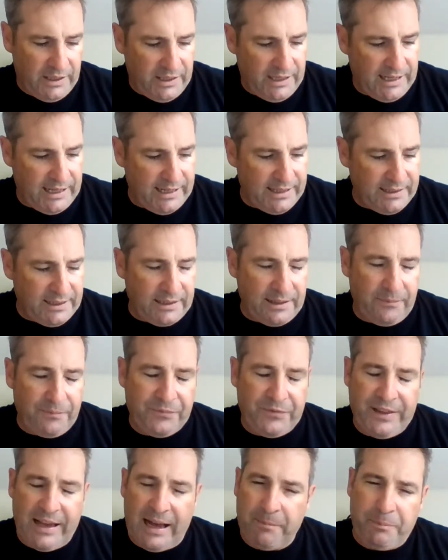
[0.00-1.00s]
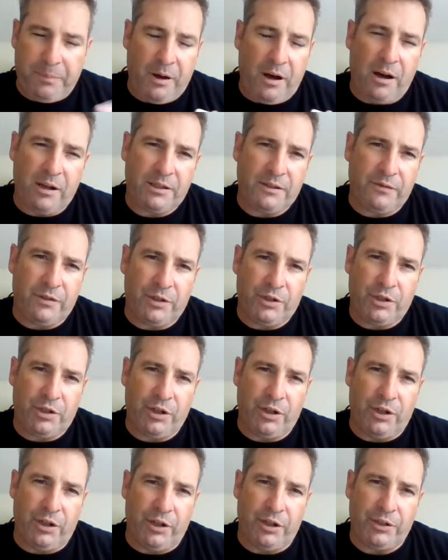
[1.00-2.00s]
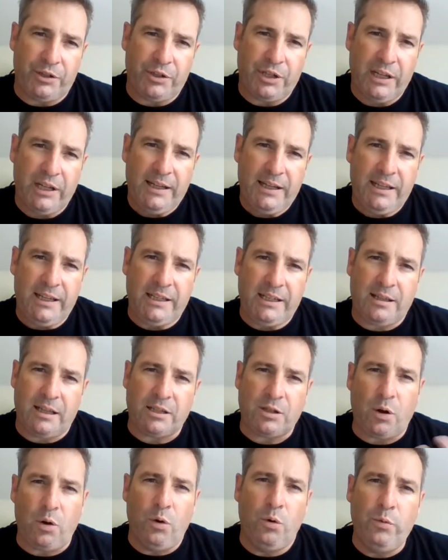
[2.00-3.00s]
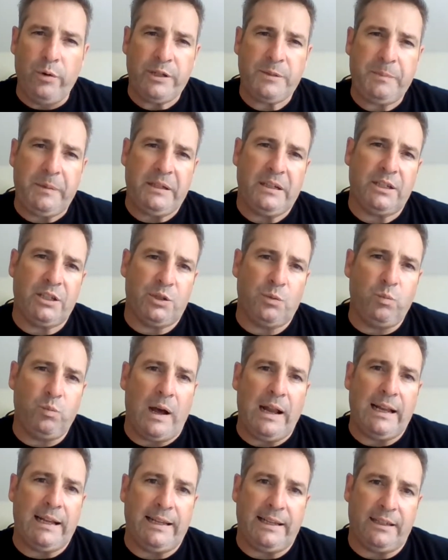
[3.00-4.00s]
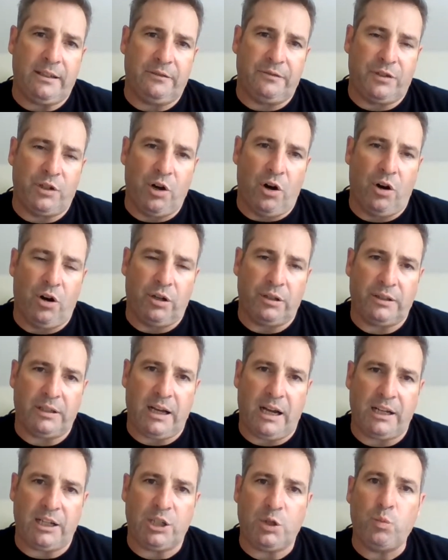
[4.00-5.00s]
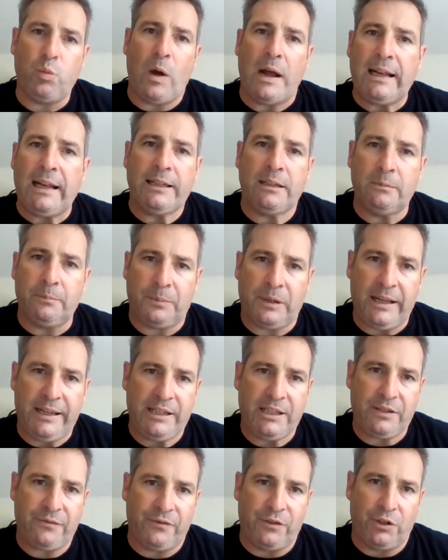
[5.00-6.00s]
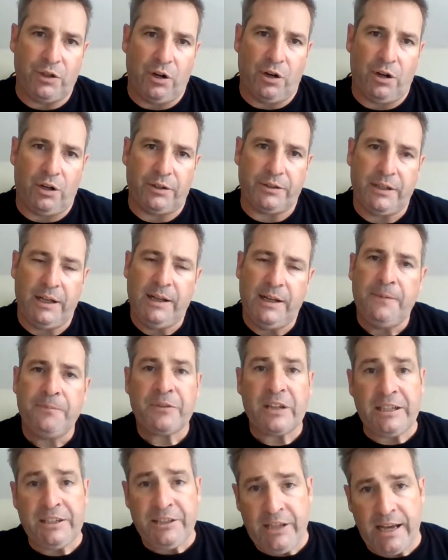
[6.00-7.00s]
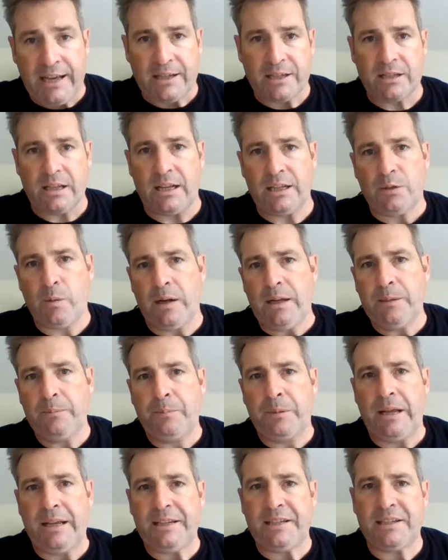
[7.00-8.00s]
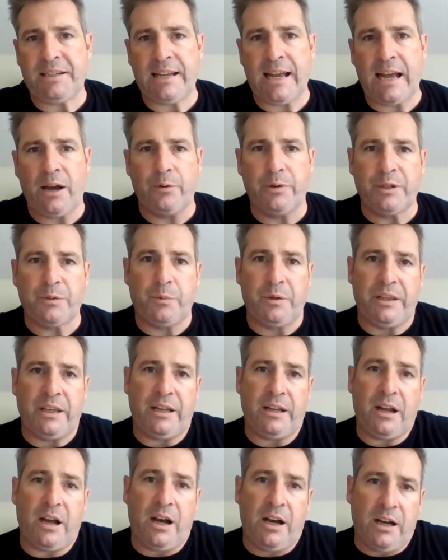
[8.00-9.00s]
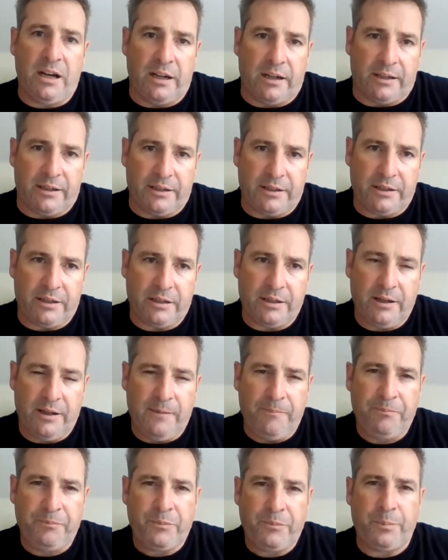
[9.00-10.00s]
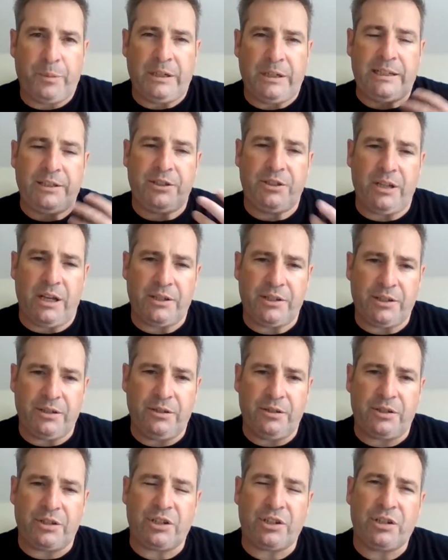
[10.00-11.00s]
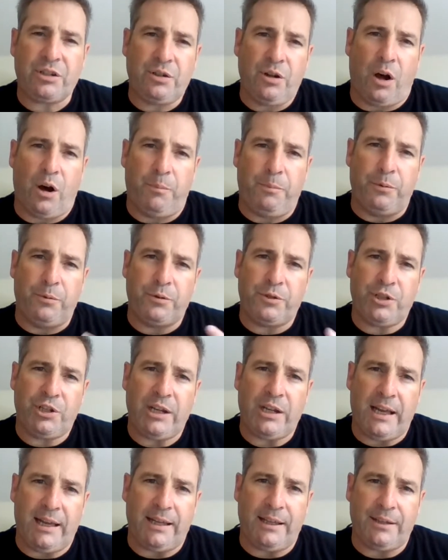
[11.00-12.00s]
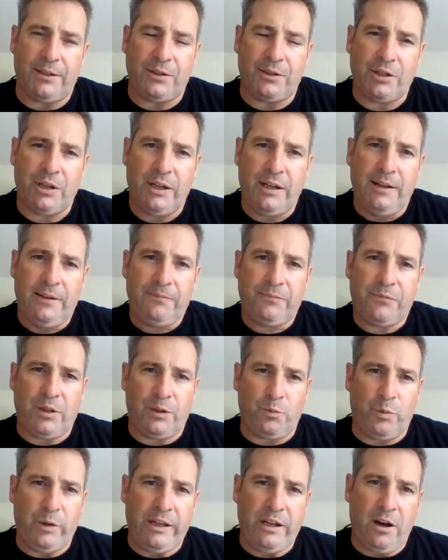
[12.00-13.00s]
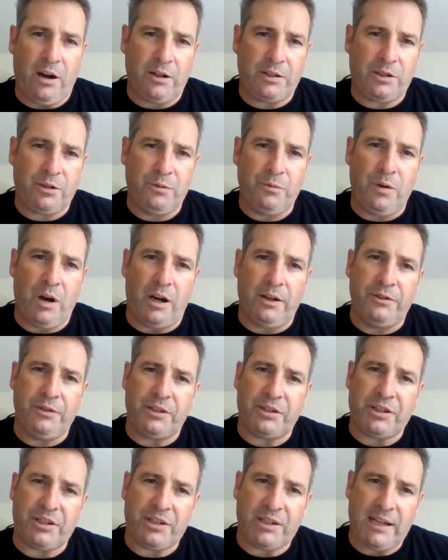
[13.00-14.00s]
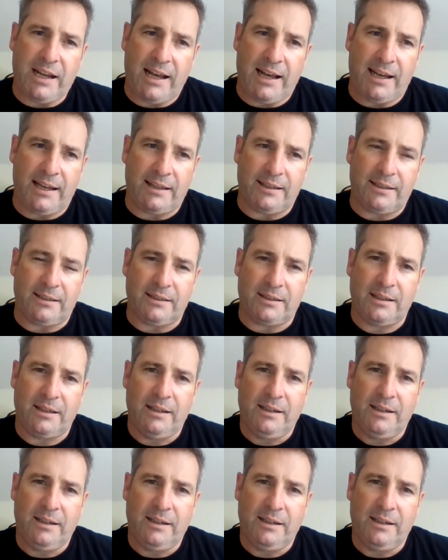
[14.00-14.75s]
And that part of the church is there's always been a dwelling of God, a dwelling place for God. And yes, that dwelling place now is within us, but it doesn't stop or change that we are to understand